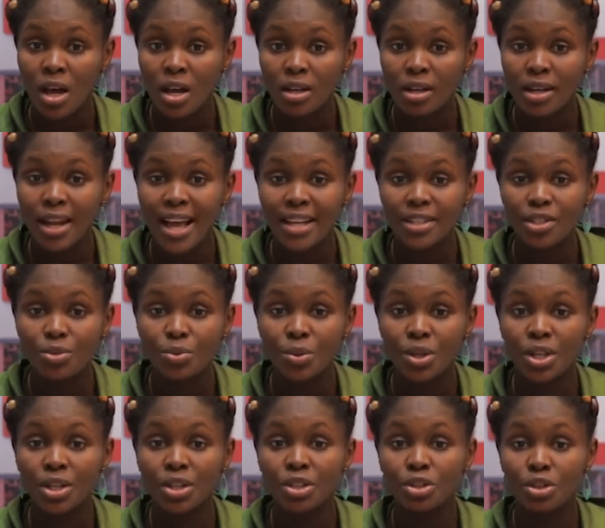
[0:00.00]
Last
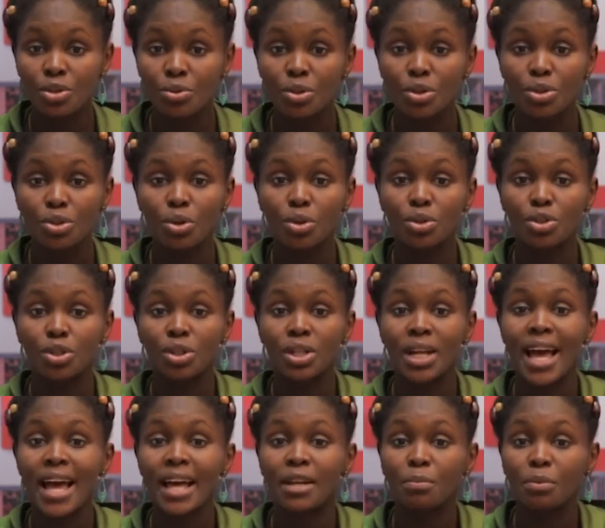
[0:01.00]
week, a neurosurgeon
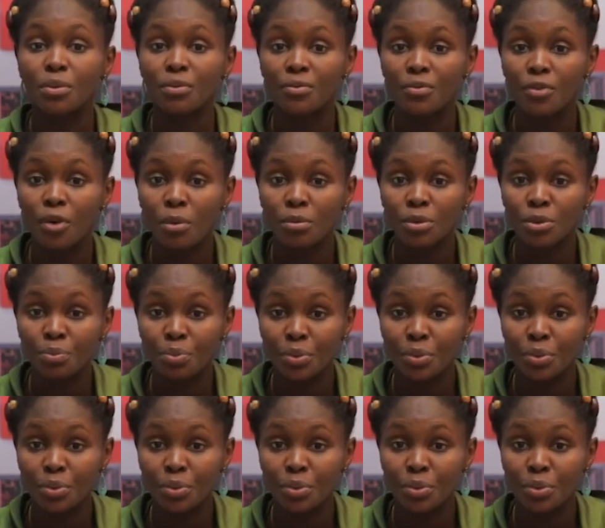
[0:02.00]
had performed